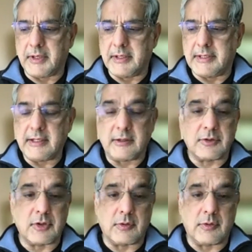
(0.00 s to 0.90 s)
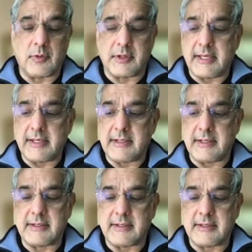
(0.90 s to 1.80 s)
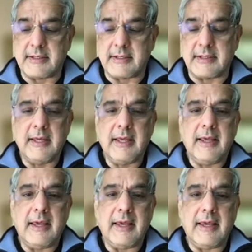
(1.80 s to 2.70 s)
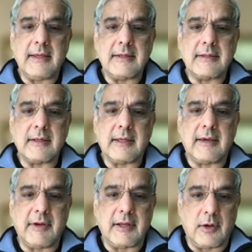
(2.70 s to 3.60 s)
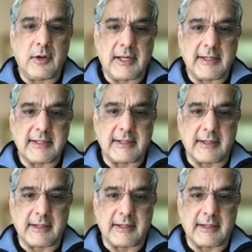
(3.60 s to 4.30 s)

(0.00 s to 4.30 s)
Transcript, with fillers: a dental student or a dentist is giving a local anesthetic